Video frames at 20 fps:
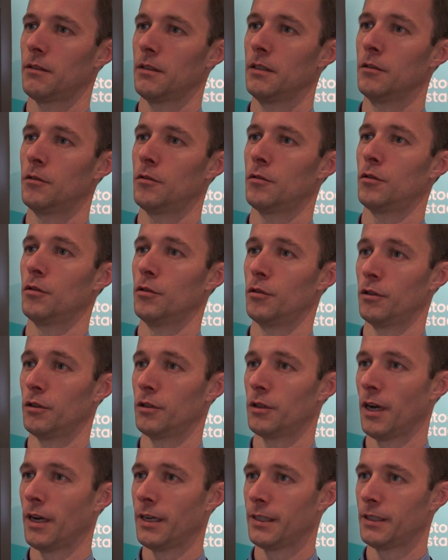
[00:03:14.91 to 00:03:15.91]
into
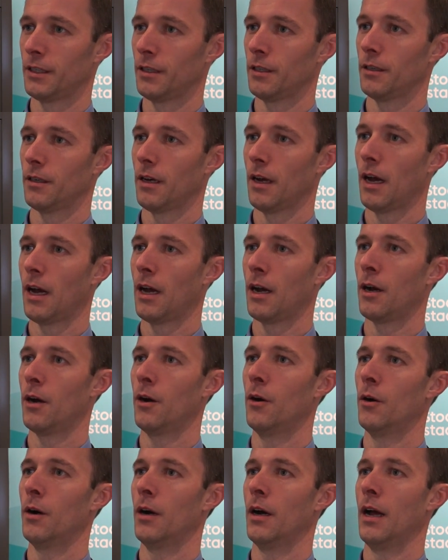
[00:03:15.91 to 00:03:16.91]
society,
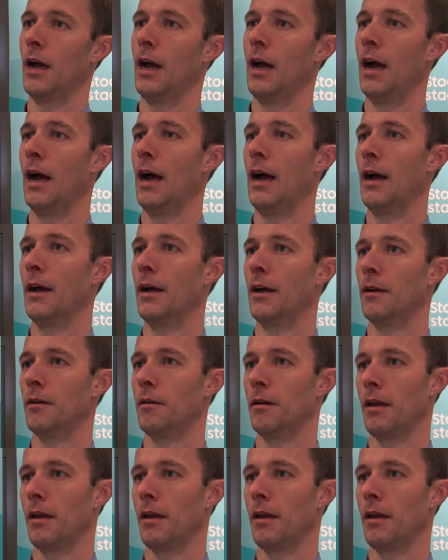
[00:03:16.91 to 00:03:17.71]
how uh,